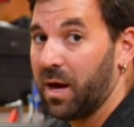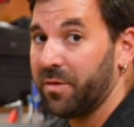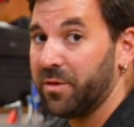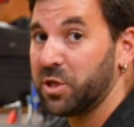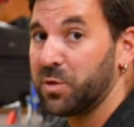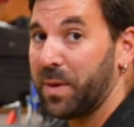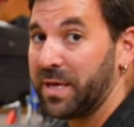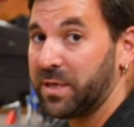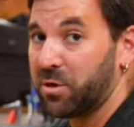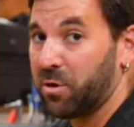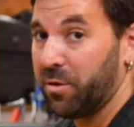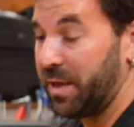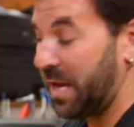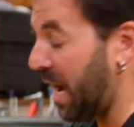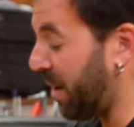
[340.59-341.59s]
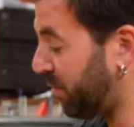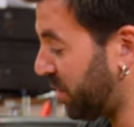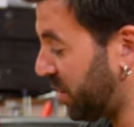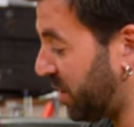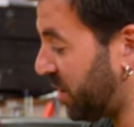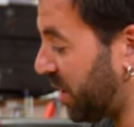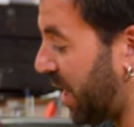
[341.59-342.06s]
the spacer on the
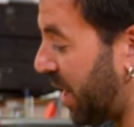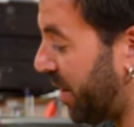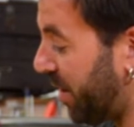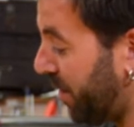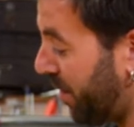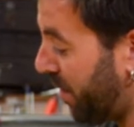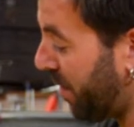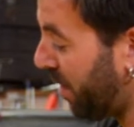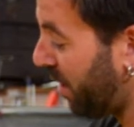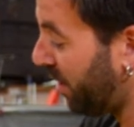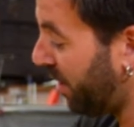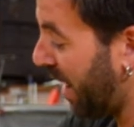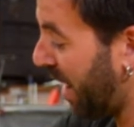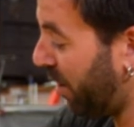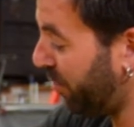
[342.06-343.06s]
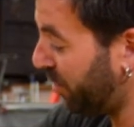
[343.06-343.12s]
opposite side. Now,